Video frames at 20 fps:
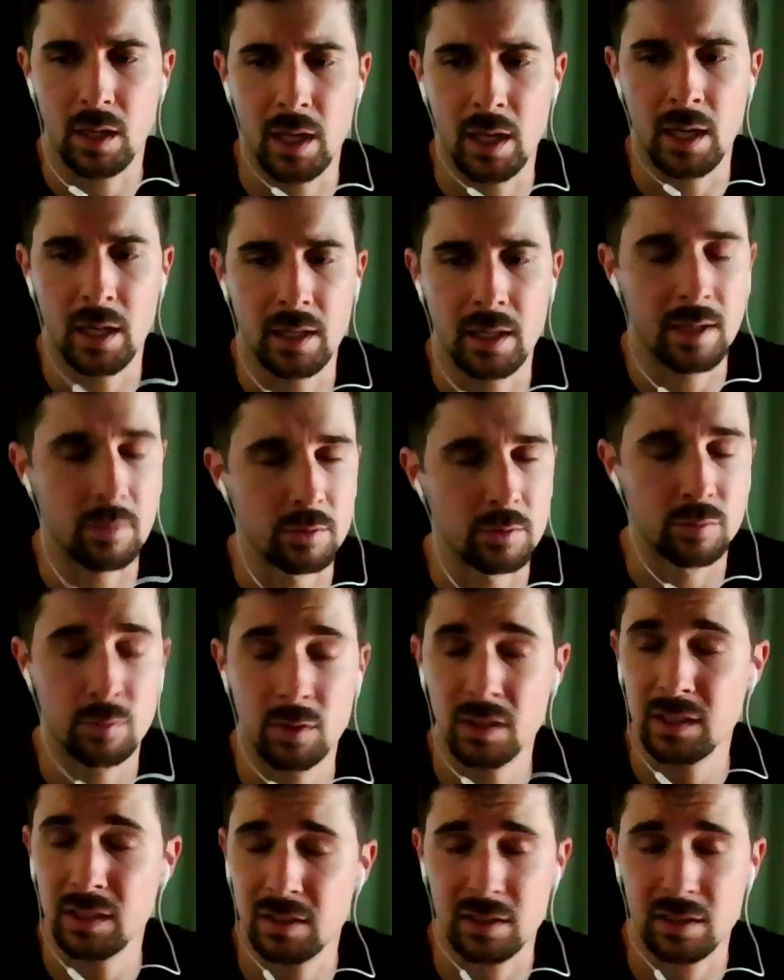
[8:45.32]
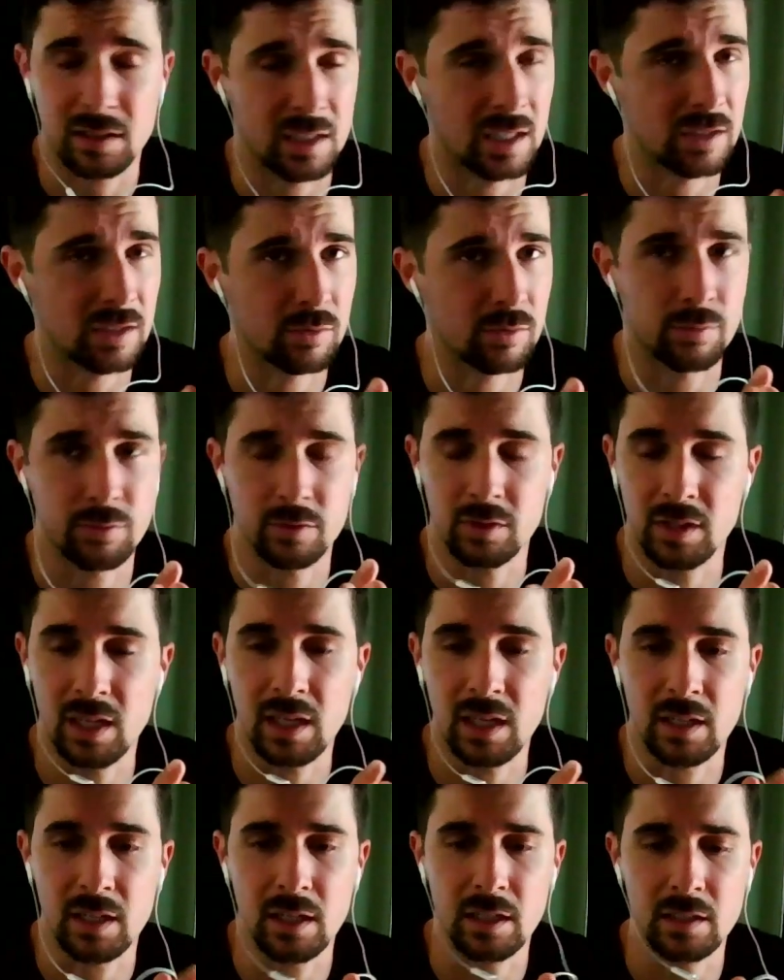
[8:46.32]
And that was really successful for
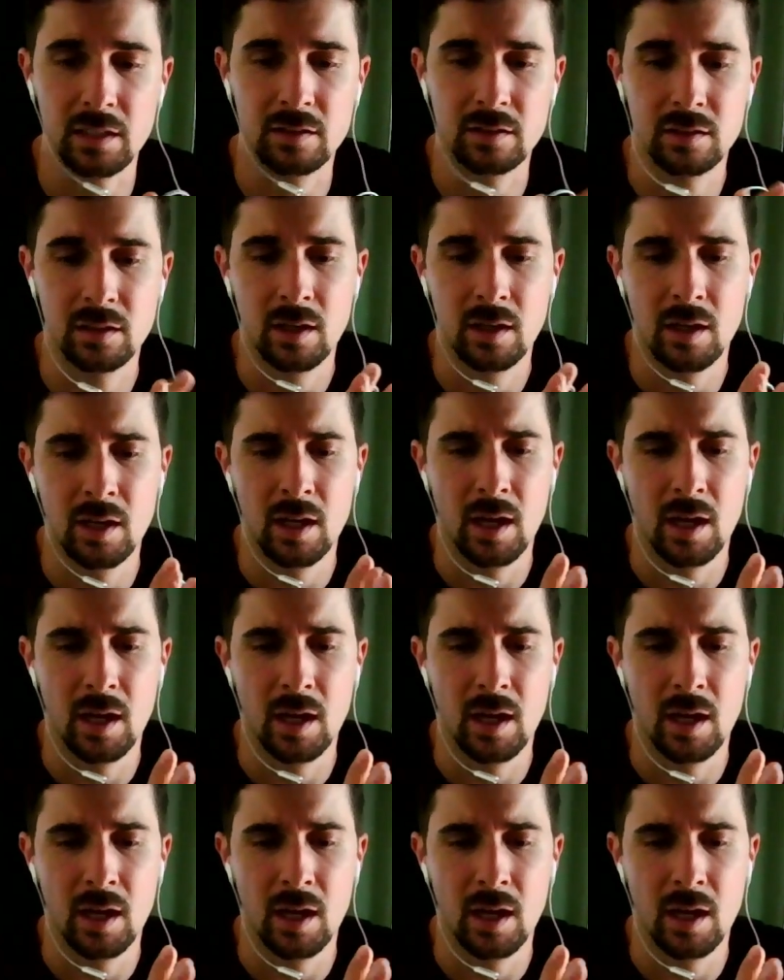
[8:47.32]
decades.